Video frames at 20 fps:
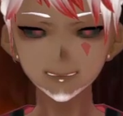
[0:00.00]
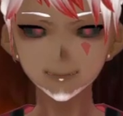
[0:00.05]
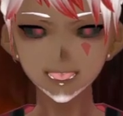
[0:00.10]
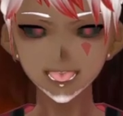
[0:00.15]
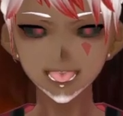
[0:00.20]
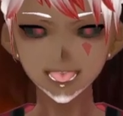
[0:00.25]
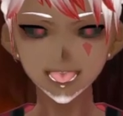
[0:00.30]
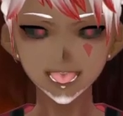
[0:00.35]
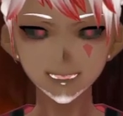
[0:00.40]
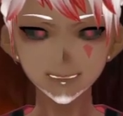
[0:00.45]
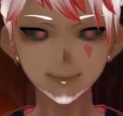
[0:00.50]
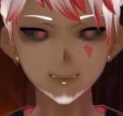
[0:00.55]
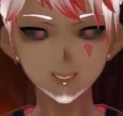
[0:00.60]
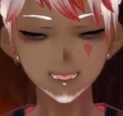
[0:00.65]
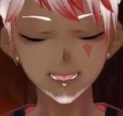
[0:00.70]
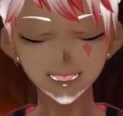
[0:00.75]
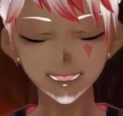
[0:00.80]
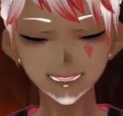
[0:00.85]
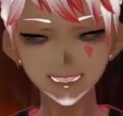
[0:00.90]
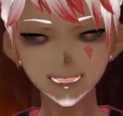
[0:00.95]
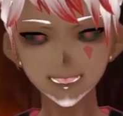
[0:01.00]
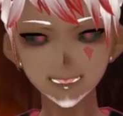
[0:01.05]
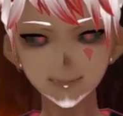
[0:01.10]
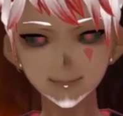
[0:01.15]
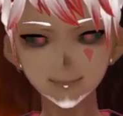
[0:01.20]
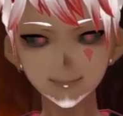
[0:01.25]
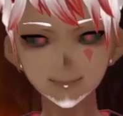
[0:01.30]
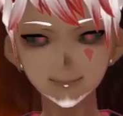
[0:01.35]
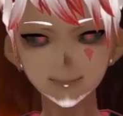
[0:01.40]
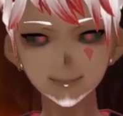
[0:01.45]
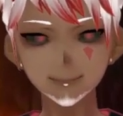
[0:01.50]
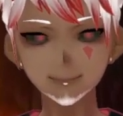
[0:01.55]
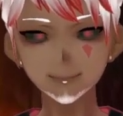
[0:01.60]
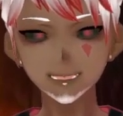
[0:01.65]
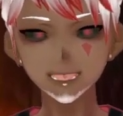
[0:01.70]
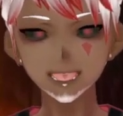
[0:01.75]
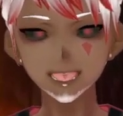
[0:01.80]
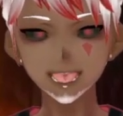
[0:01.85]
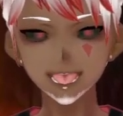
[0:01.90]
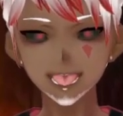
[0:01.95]
Halloween,
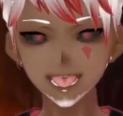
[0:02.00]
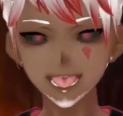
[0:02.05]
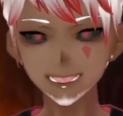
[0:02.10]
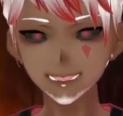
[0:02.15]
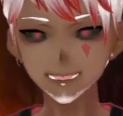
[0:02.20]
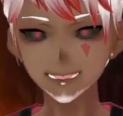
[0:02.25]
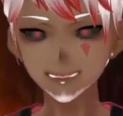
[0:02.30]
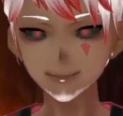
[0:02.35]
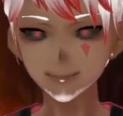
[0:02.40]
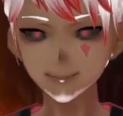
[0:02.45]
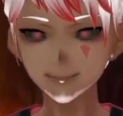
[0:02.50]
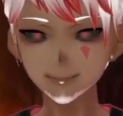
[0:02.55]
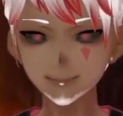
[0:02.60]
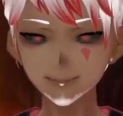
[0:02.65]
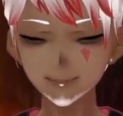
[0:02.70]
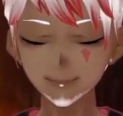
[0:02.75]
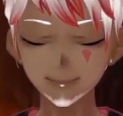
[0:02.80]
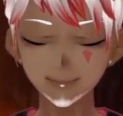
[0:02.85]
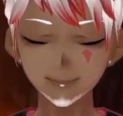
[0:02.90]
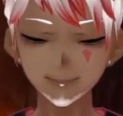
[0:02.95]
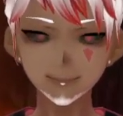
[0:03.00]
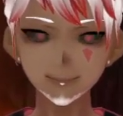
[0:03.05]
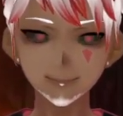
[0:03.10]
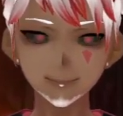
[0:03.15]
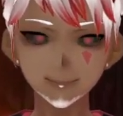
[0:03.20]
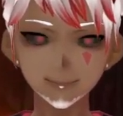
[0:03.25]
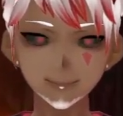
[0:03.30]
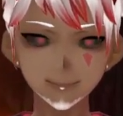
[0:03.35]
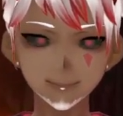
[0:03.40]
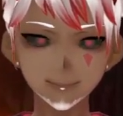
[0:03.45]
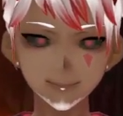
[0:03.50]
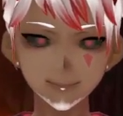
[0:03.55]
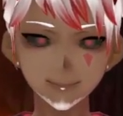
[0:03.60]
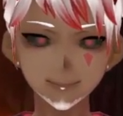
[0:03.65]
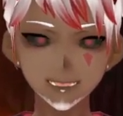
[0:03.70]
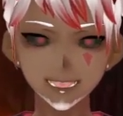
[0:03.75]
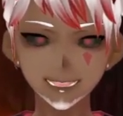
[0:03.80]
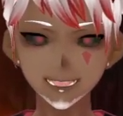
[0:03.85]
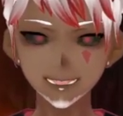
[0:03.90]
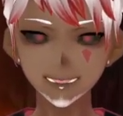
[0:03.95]
but
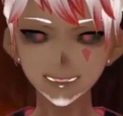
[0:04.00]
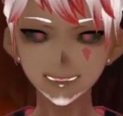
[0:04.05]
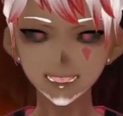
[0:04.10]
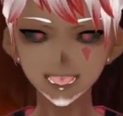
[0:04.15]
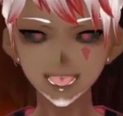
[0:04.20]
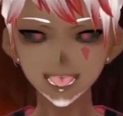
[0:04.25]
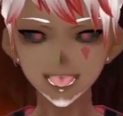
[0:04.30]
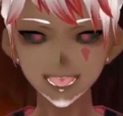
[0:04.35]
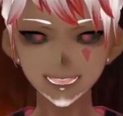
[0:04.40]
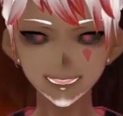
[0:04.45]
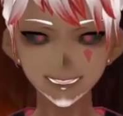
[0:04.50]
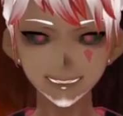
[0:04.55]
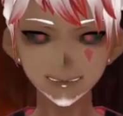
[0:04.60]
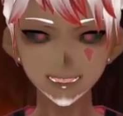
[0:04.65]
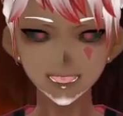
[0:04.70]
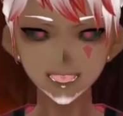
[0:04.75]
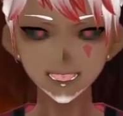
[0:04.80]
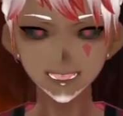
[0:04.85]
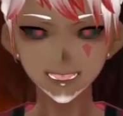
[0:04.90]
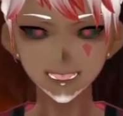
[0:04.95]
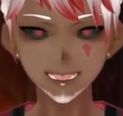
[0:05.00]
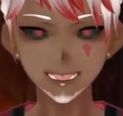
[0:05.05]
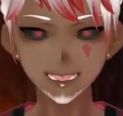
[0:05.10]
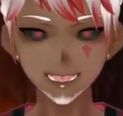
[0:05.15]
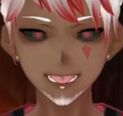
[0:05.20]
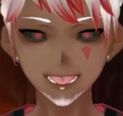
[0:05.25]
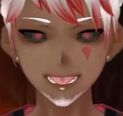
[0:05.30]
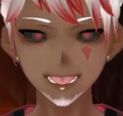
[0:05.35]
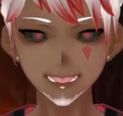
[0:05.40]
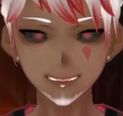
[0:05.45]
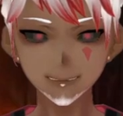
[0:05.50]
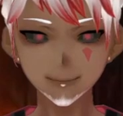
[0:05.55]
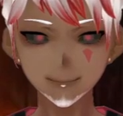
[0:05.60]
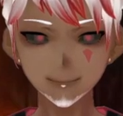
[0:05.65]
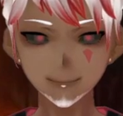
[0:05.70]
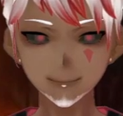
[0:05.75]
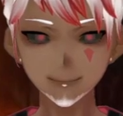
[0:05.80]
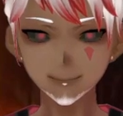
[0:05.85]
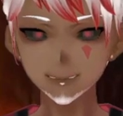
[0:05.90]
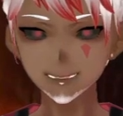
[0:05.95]
with my ass being
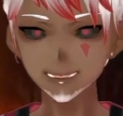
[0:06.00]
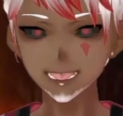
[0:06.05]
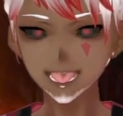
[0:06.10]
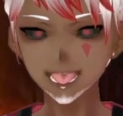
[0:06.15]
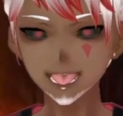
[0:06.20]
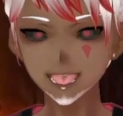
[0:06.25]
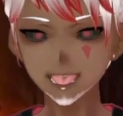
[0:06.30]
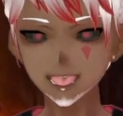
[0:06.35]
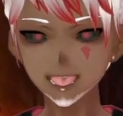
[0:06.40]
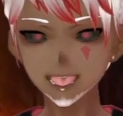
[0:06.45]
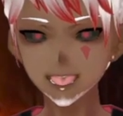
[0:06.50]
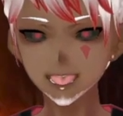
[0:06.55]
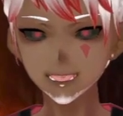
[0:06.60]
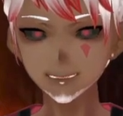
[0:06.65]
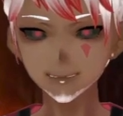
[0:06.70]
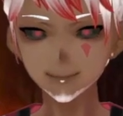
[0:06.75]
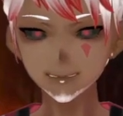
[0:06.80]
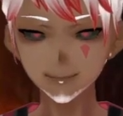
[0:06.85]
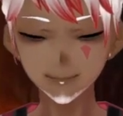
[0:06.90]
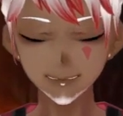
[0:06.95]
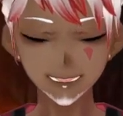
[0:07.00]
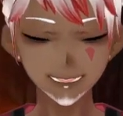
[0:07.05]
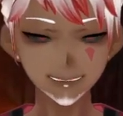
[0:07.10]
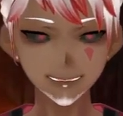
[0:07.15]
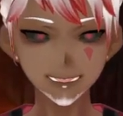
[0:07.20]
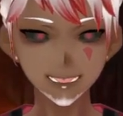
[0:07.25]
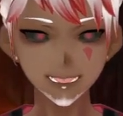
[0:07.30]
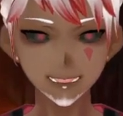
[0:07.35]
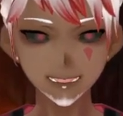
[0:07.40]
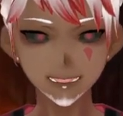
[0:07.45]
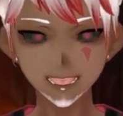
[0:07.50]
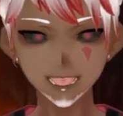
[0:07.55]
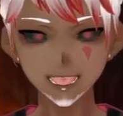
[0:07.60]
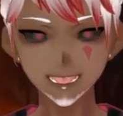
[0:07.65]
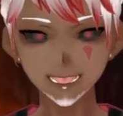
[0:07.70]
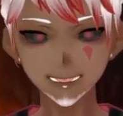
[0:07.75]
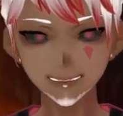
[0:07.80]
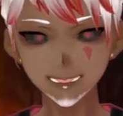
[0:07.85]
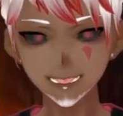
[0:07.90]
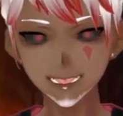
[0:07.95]
dumb, lazy, or
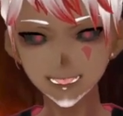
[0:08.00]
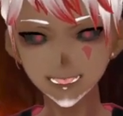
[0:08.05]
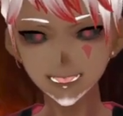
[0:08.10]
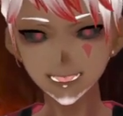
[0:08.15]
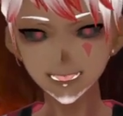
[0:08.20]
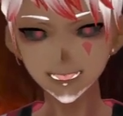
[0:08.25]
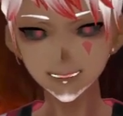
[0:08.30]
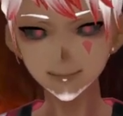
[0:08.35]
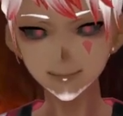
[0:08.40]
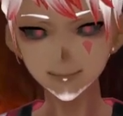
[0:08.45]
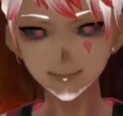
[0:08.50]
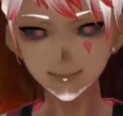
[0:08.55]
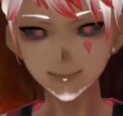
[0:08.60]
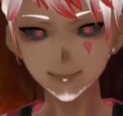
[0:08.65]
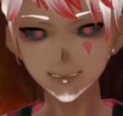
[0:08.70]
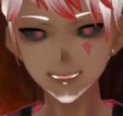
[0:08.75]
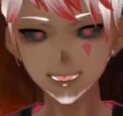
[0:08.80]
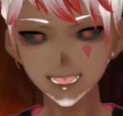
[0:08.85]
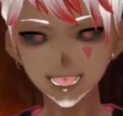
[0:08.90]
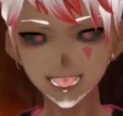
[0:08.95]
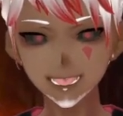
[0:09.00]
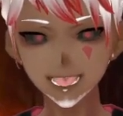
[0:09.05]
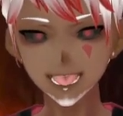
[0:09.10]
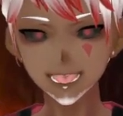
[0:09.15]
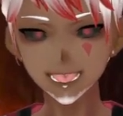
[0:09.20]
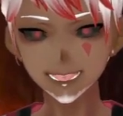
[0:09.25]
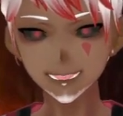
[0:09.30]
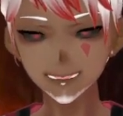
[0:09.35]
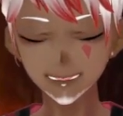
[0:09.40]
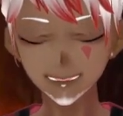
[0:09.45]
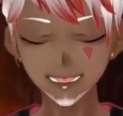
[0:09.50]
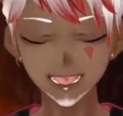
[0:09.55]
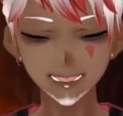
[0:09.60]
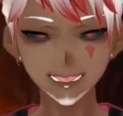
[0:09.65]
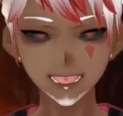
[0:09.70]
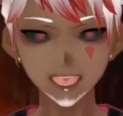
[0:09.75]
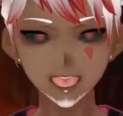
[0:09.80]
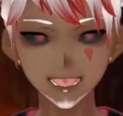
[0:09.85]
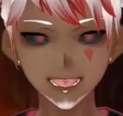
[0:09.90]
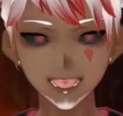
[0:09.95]
busy, I had a lot
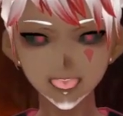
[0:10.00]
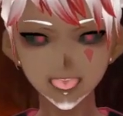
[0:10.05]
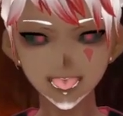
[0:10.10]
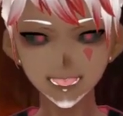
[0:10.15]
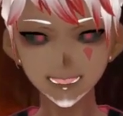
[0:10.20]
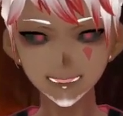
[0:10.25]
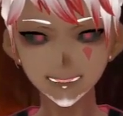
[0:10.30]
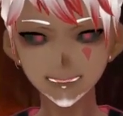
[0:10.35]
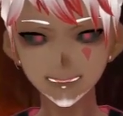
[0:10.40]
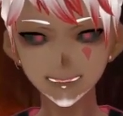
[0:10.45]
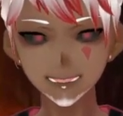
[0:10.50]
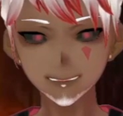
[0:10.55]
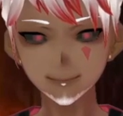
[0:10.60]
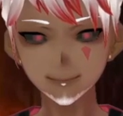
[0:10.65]
going on